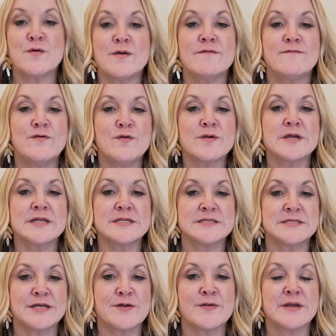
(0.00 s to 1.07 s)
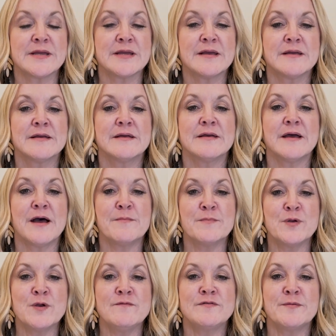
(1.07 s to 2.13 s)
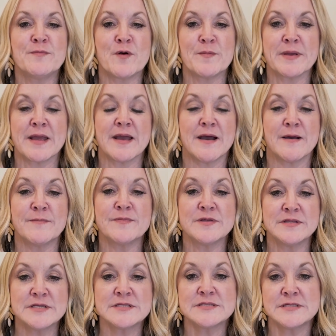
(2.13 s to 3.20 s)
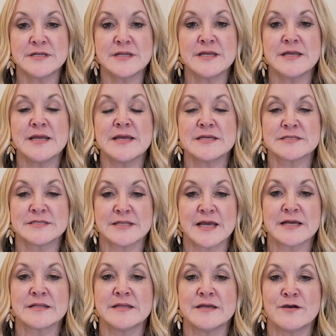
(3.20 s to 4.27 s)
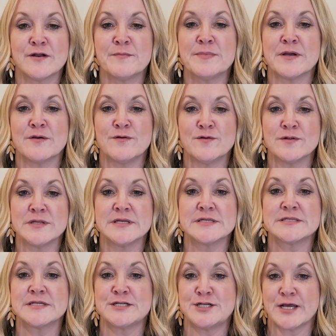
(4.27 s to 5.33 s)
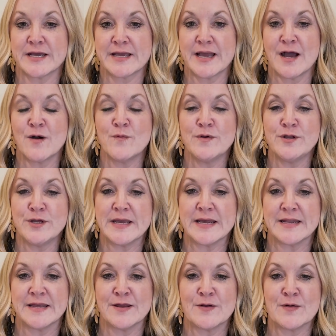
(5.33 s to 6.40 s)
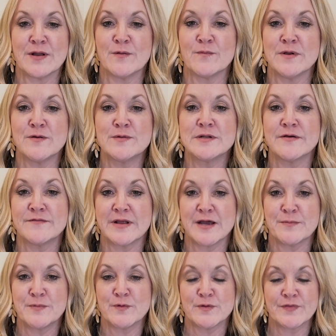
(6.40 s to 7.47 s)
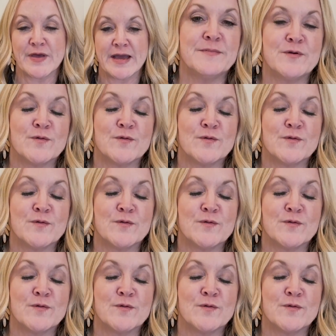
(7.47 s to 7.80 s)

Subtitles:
if you're considering a move to Birmingham, then this city is likely going to be on your list to check out when you get here, and we would love to help you with that.